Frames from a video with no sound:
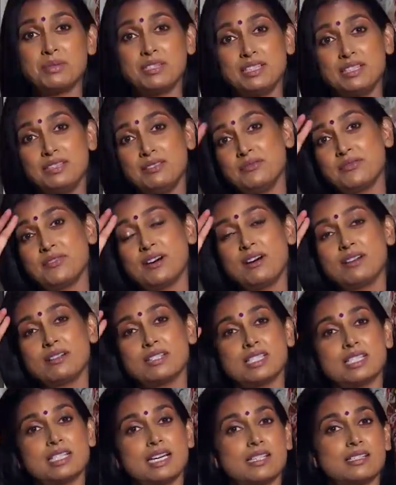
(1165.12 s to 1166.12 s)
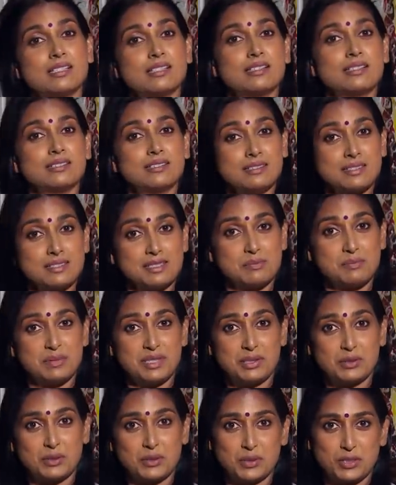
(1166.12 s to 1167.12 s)
believe Auntie Netta has
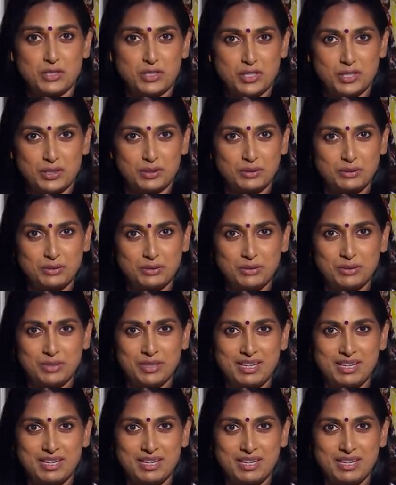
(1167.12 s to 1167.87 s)
been on the show